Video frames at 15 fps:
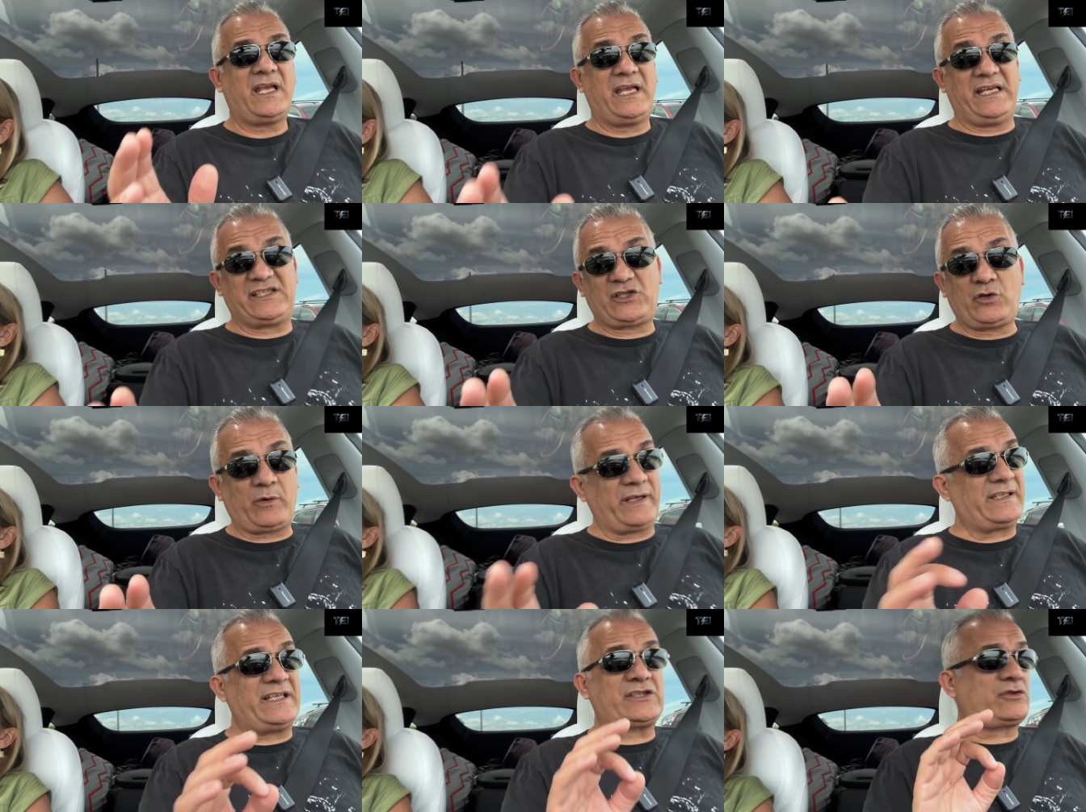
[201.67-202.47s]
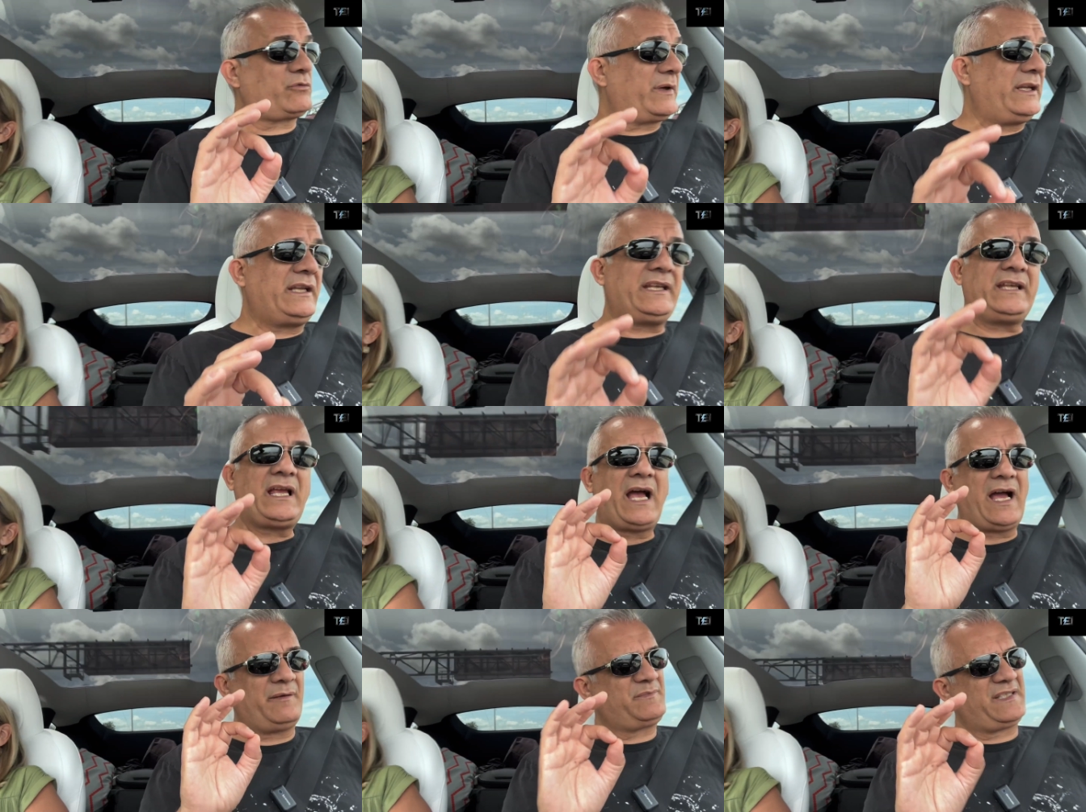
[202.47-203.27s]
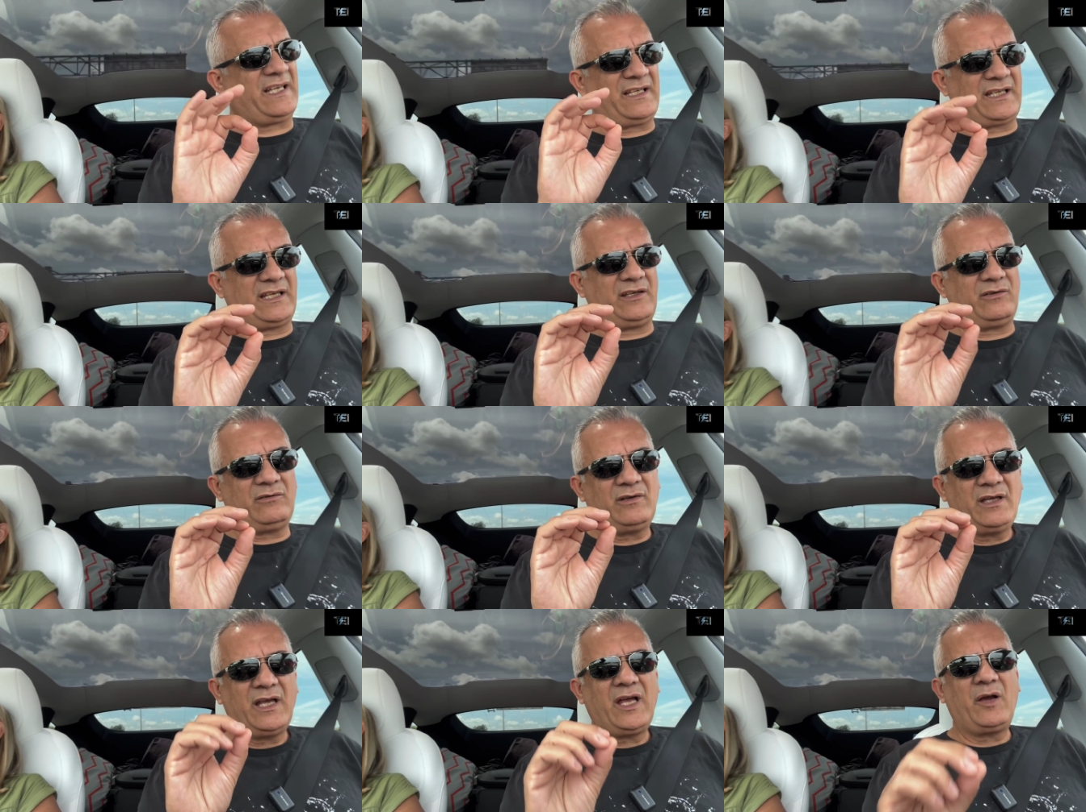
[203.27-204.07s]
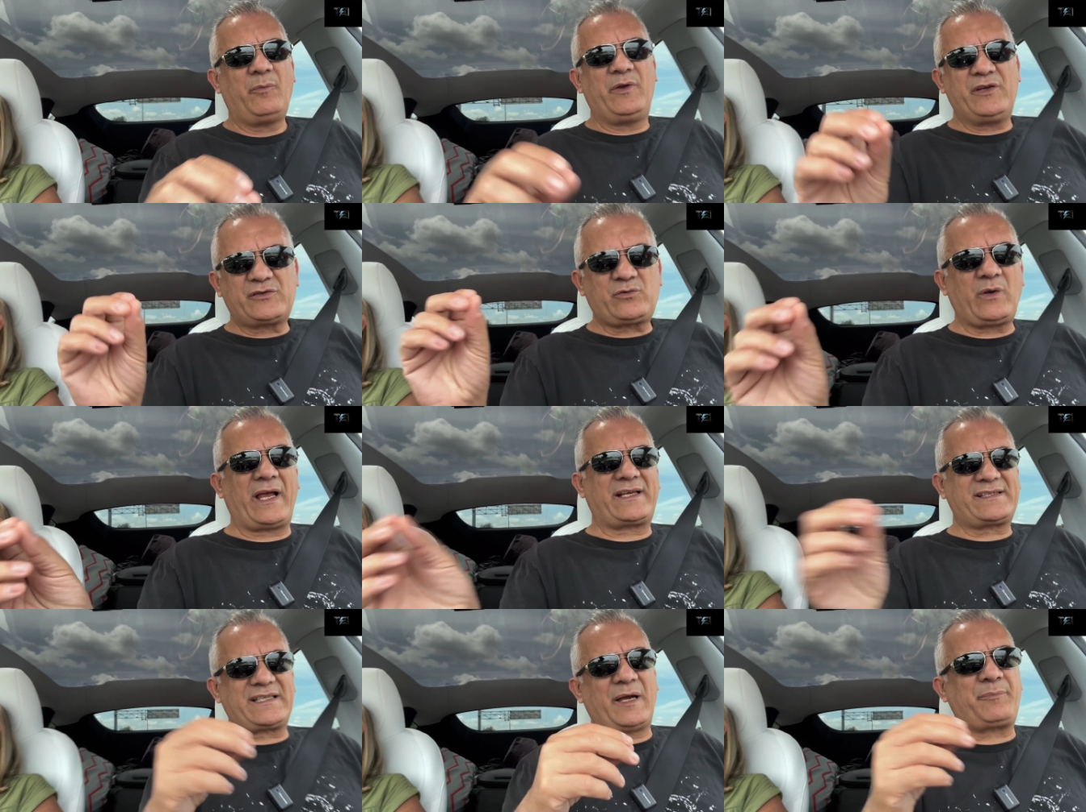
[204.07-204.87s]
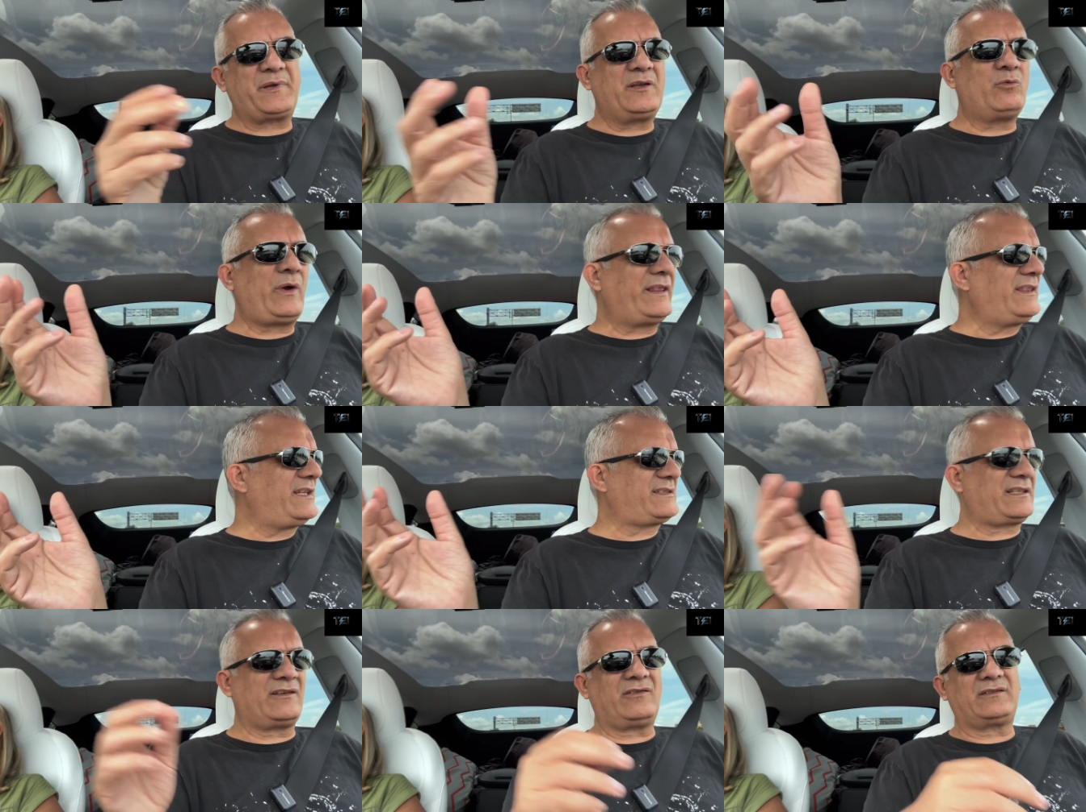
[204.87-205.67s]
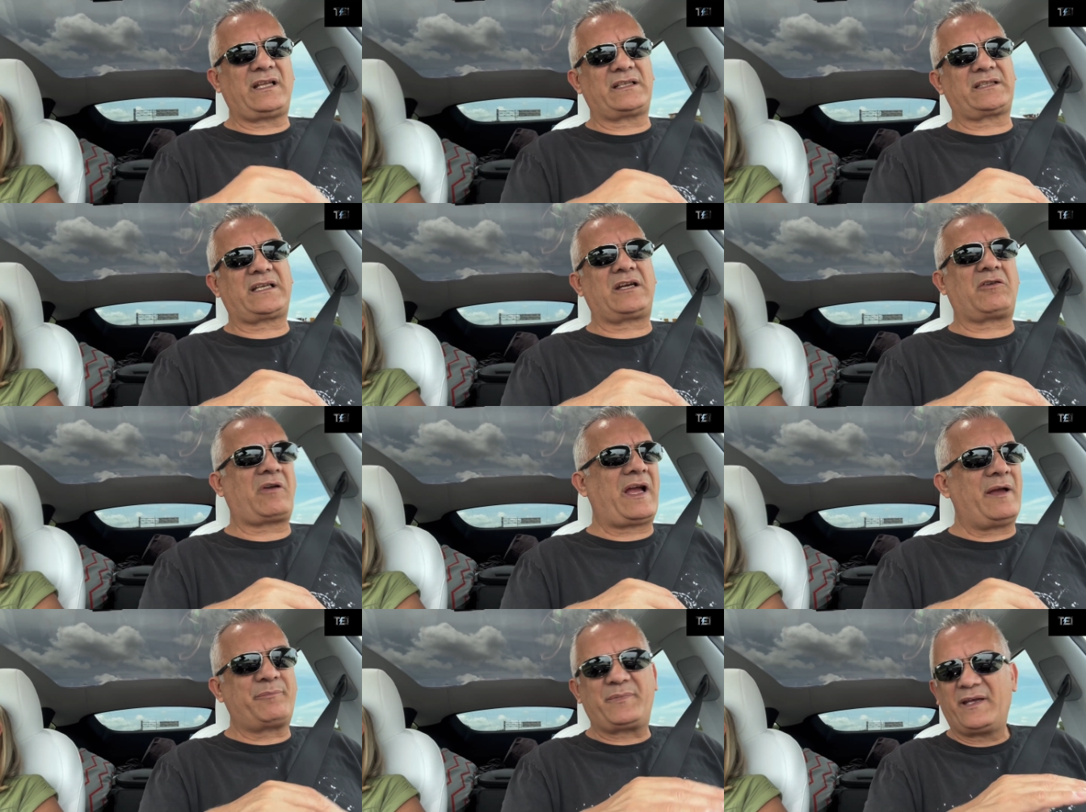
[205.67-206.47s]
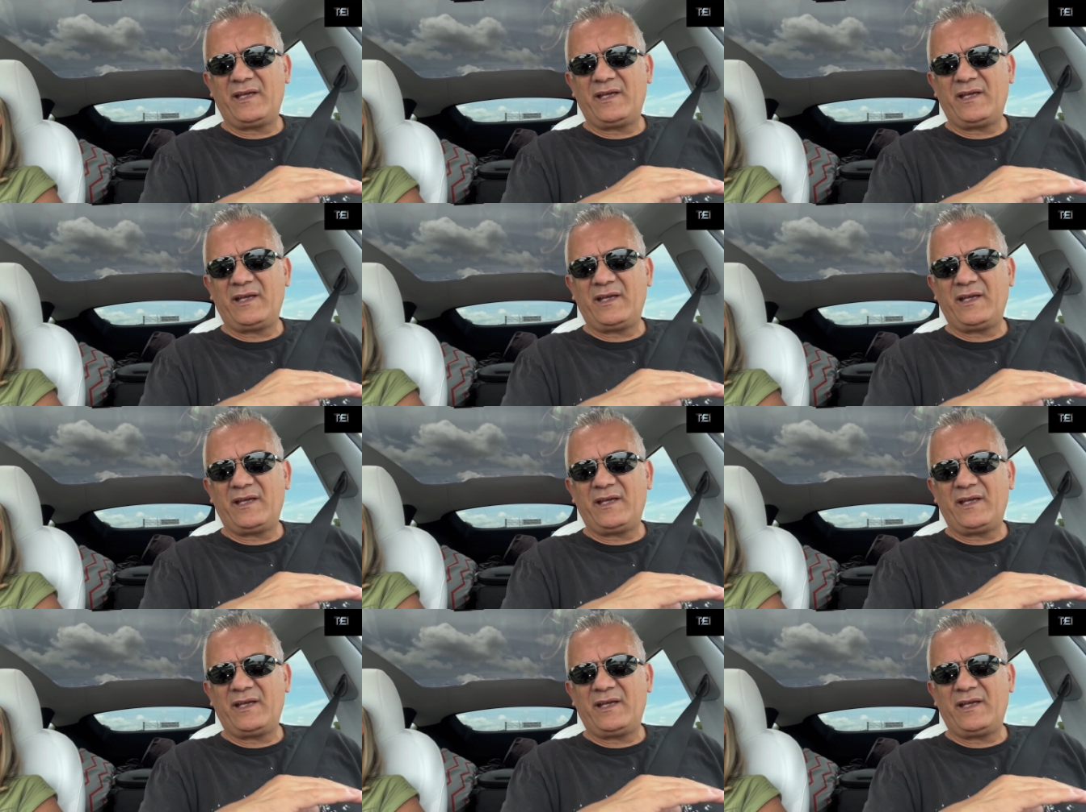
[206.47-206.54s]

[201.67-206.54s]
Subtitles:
It's great. It's really, I'm telling you, we used to like stop in Wendy's and all that crap.